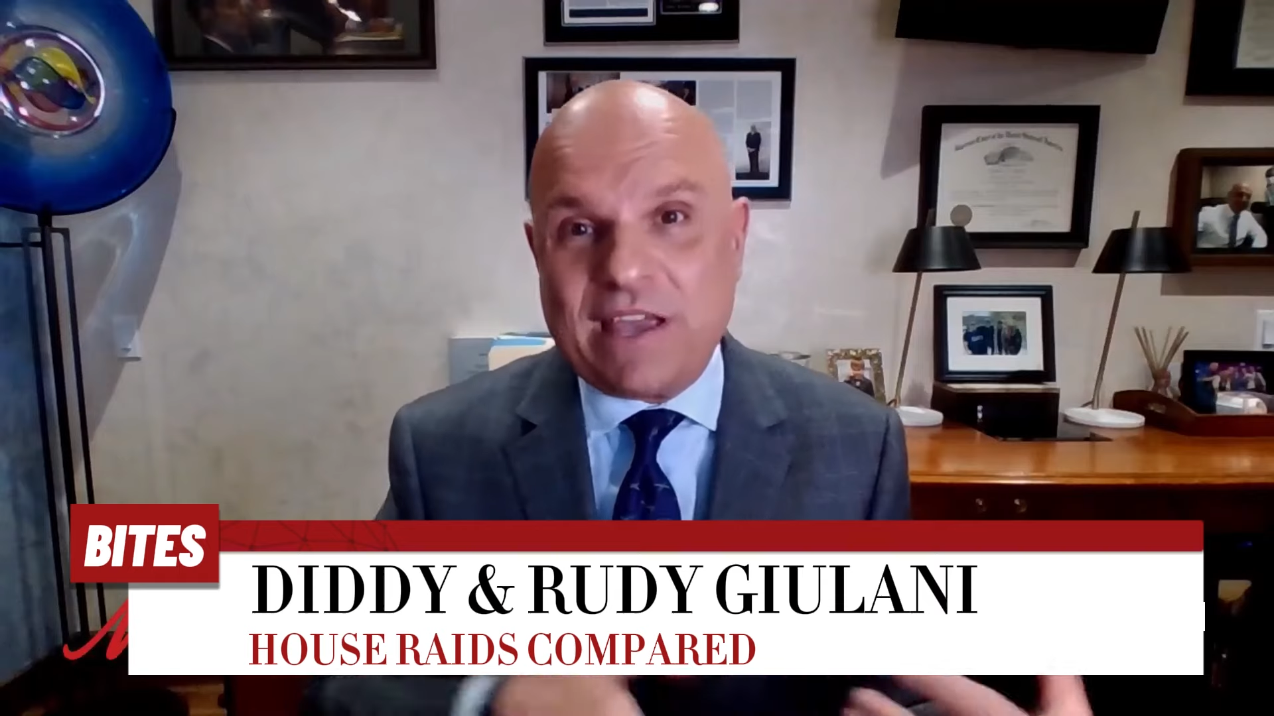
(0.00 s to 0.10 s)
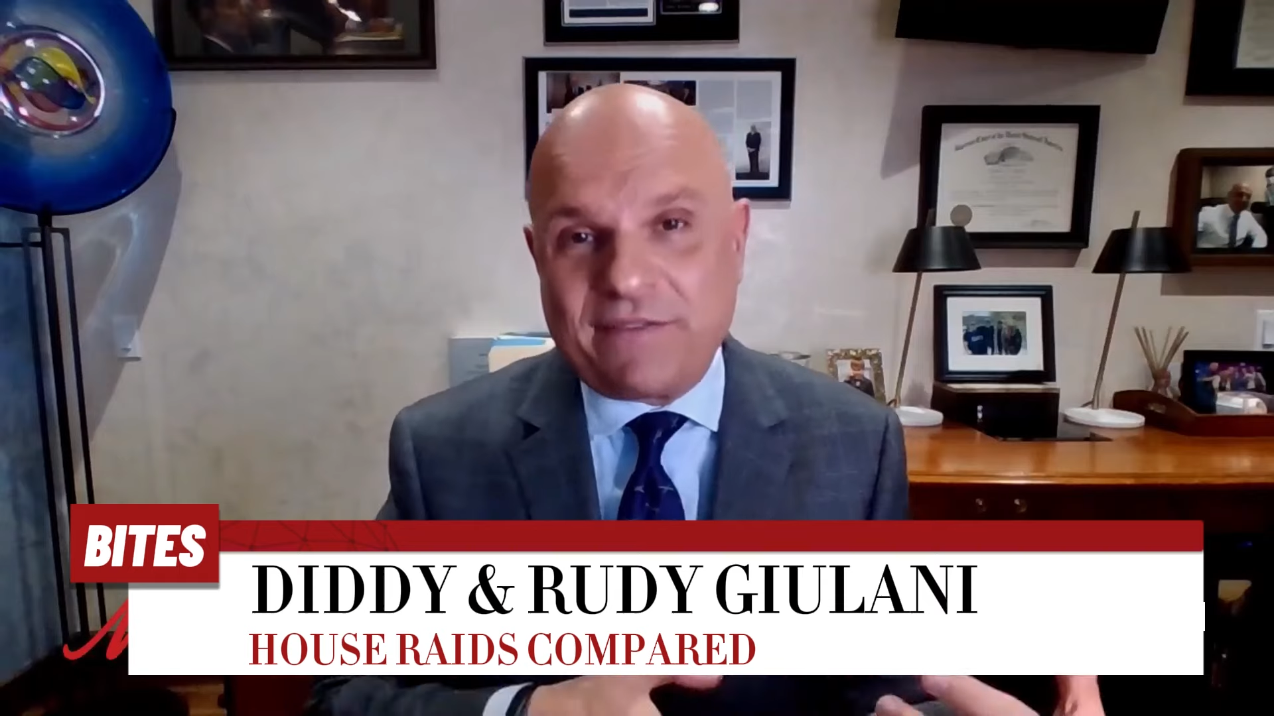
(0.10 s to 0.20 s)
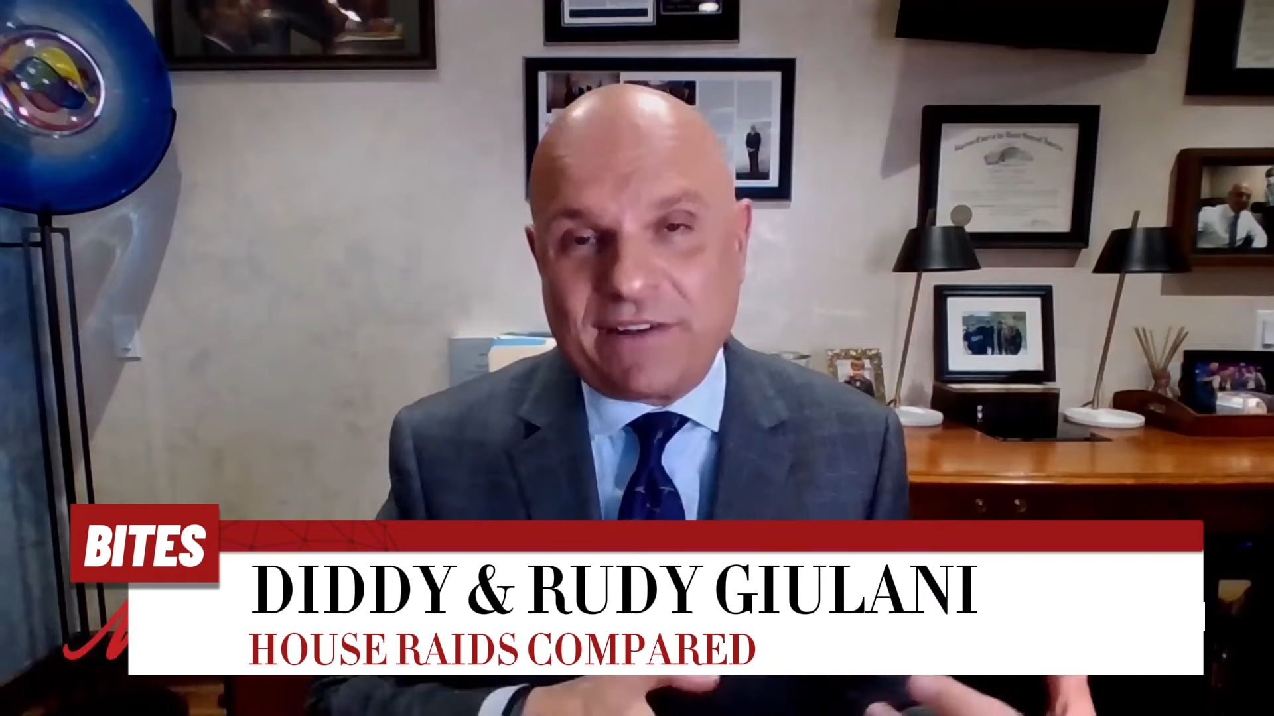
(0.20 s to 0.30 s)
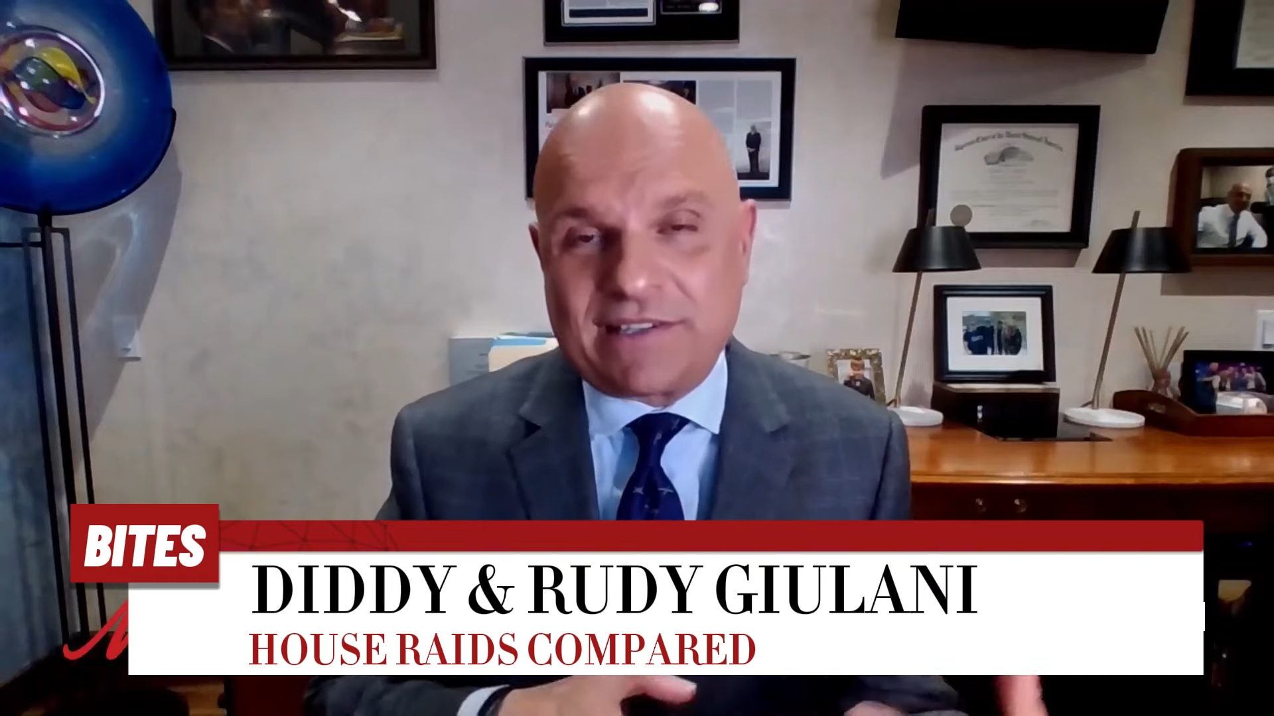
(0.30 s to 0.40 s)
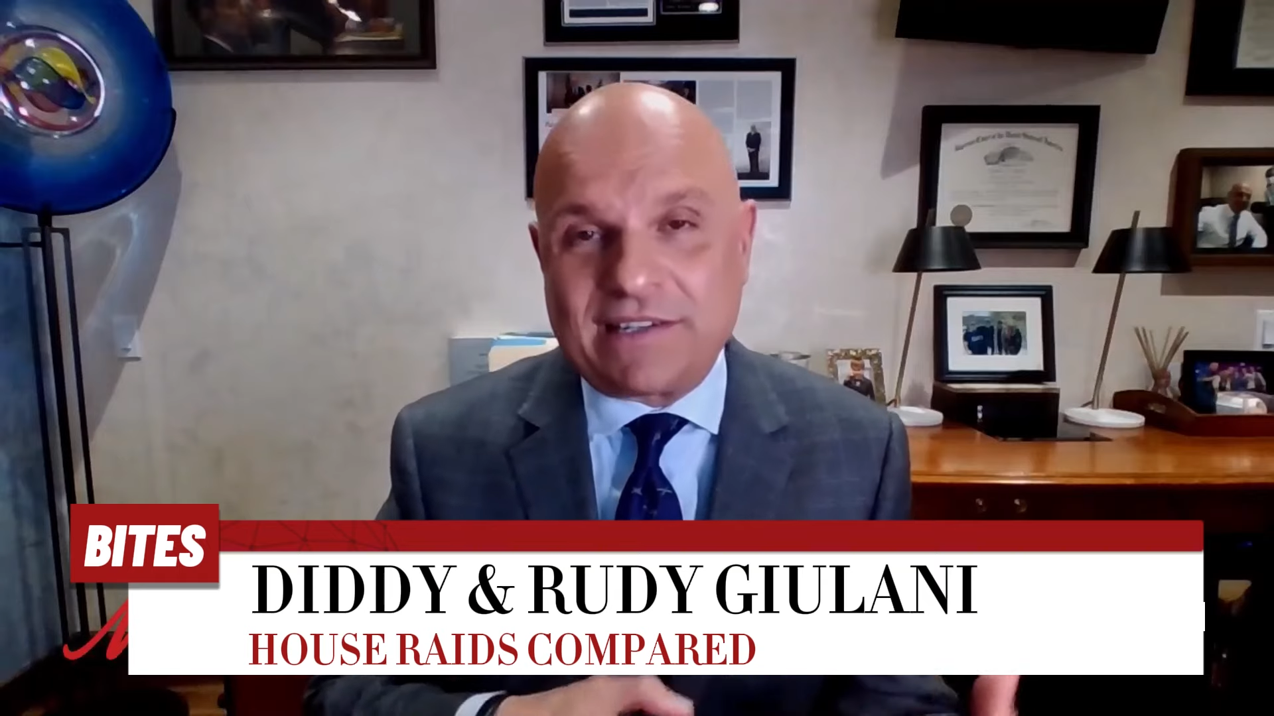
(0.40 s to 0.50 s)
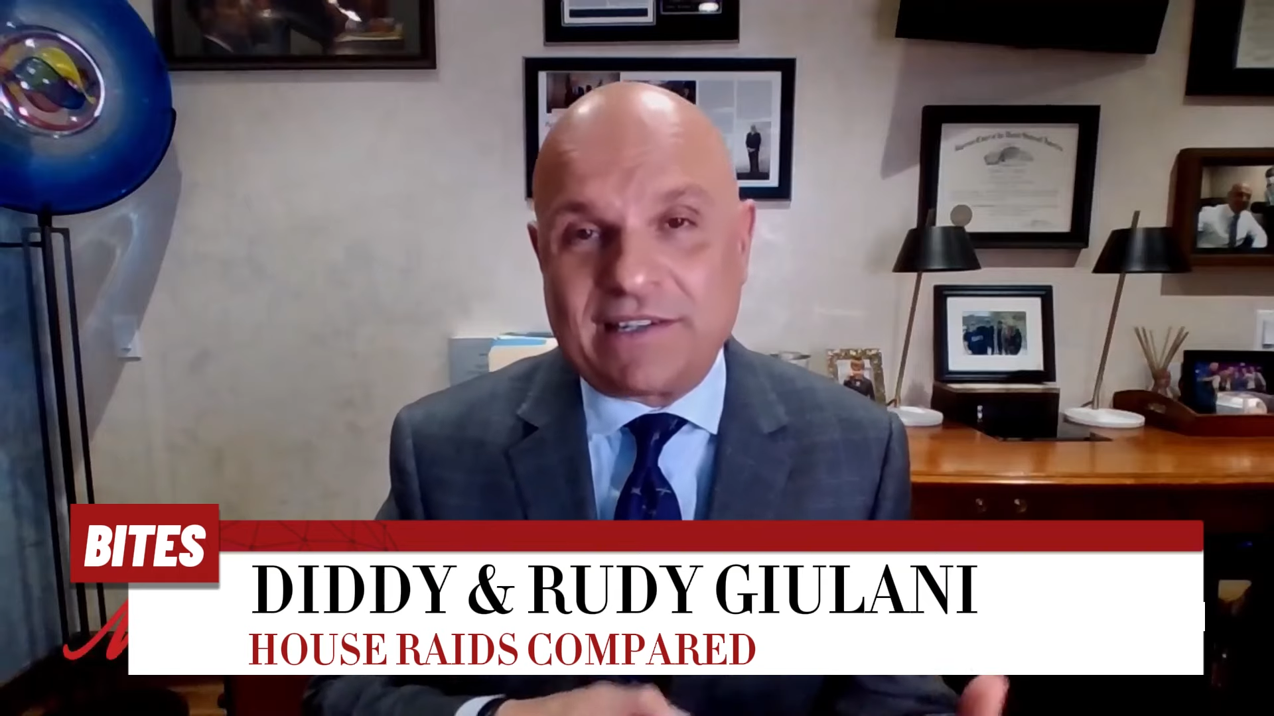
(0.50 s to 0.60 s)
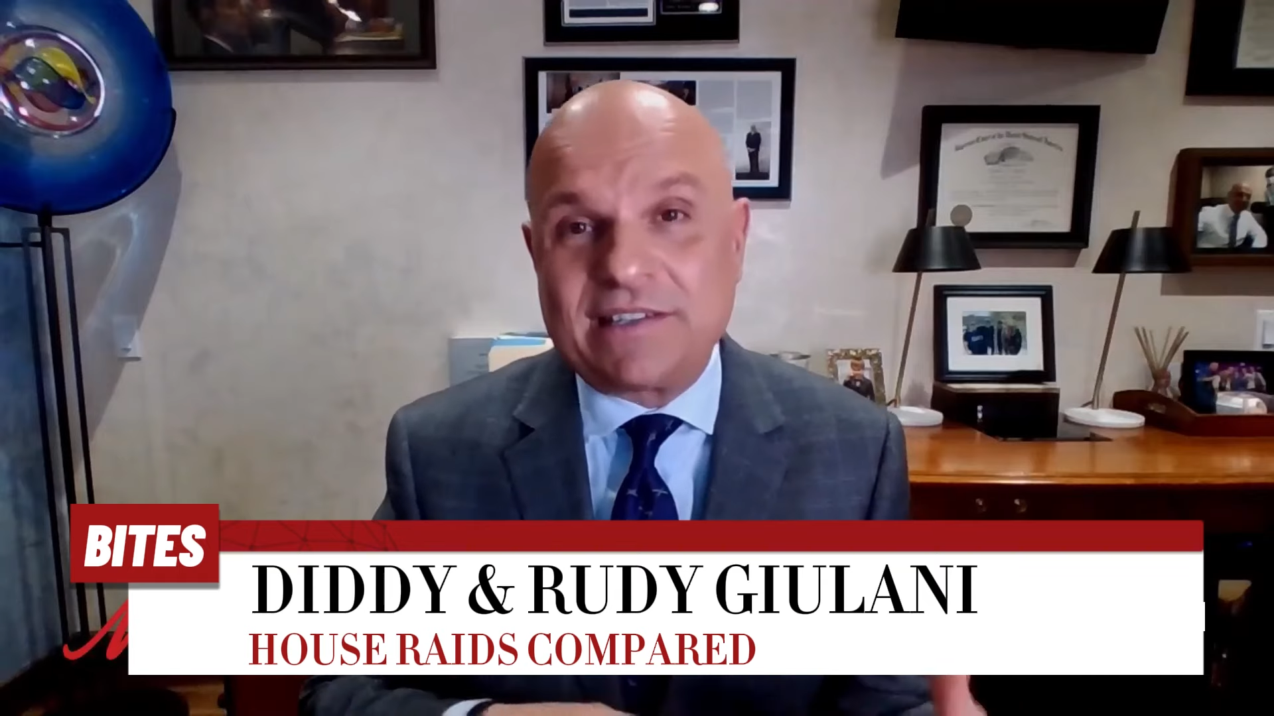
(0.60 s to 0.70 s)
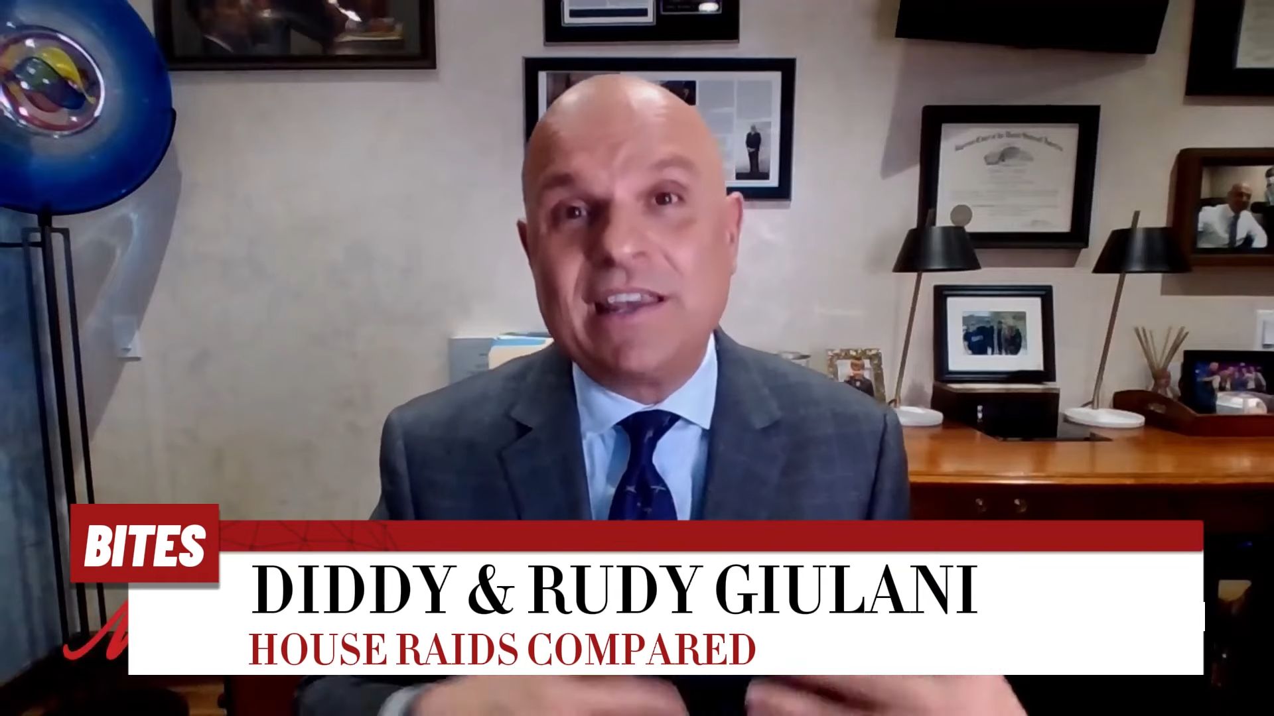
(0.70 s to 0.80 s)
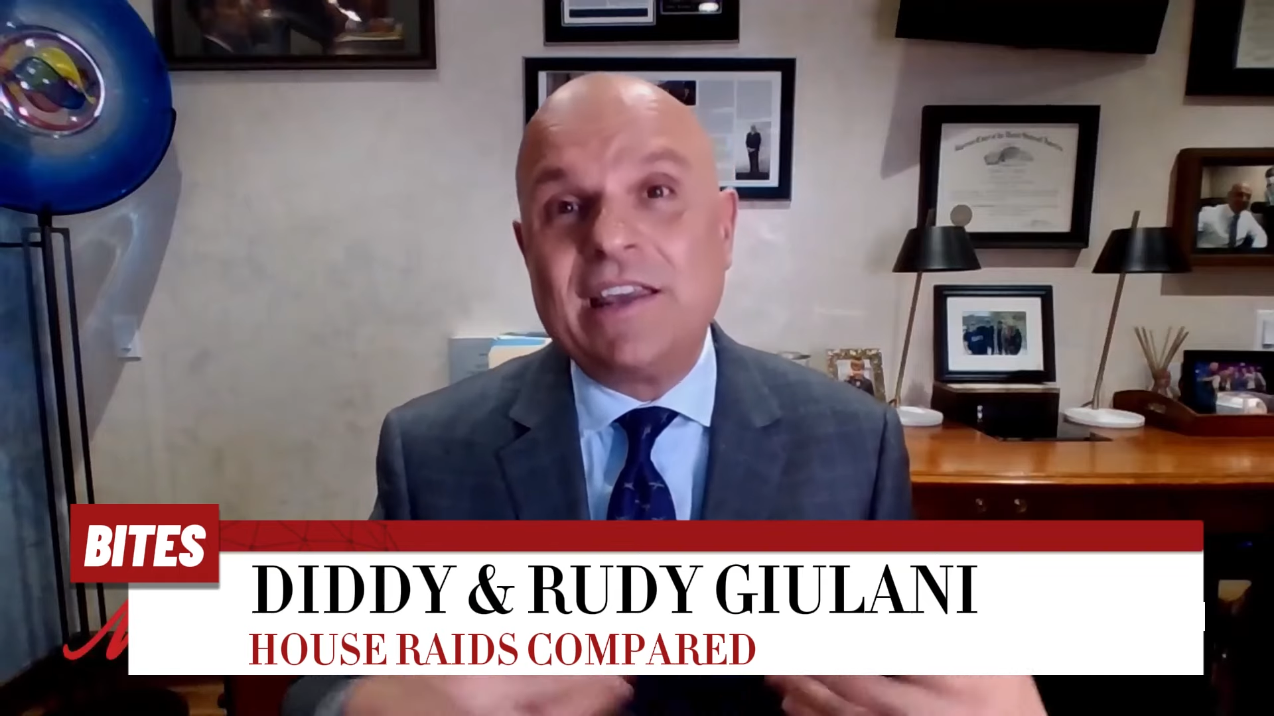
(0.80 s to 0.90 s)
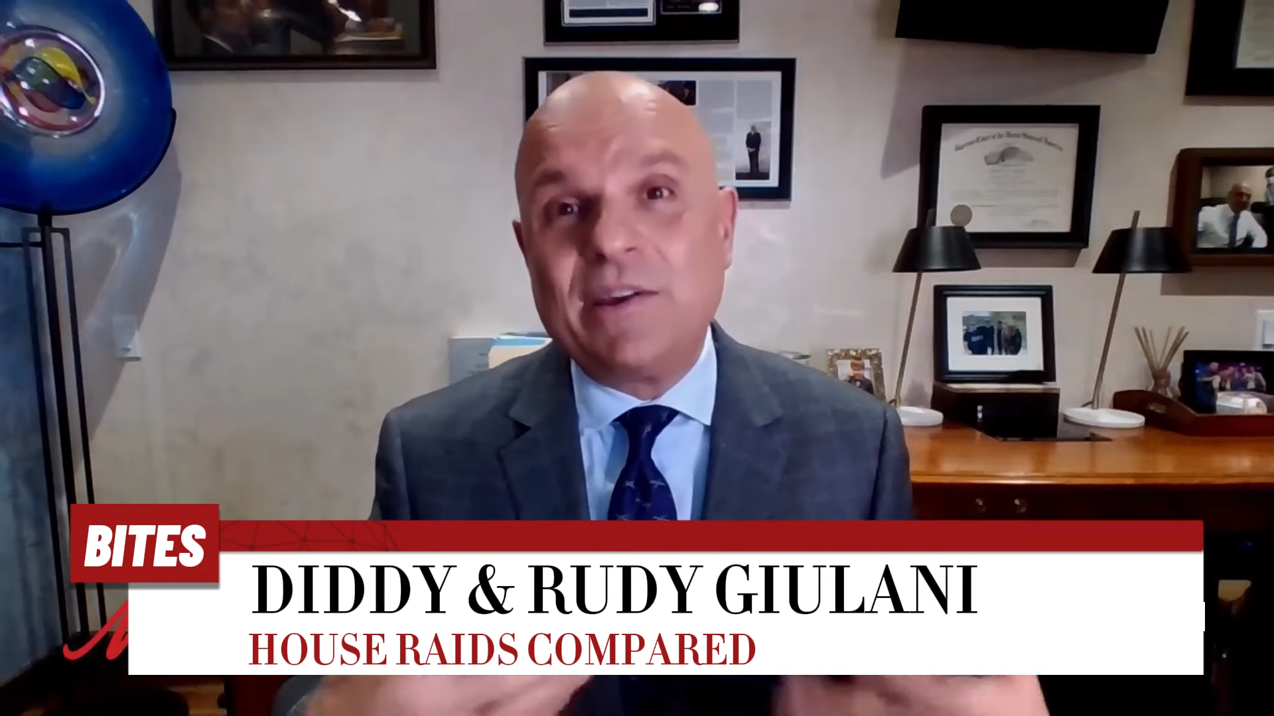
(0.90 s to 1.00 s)
the evidence
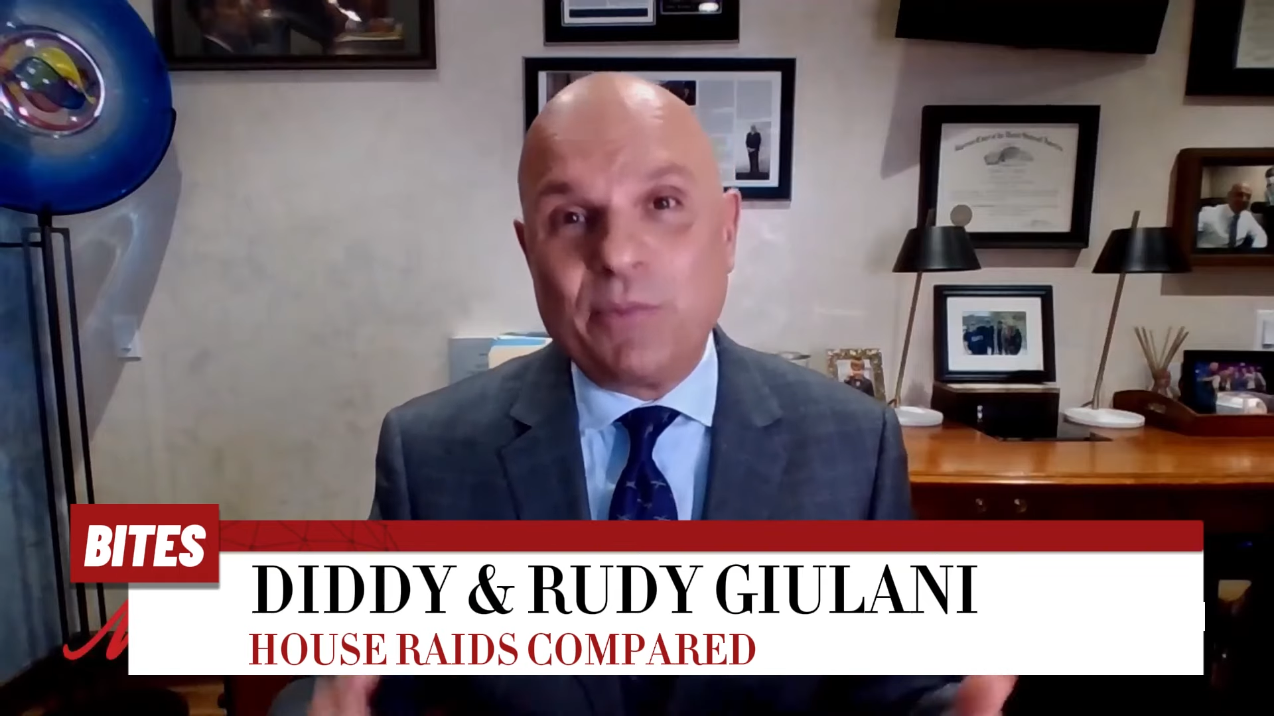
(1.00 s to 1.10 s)
is.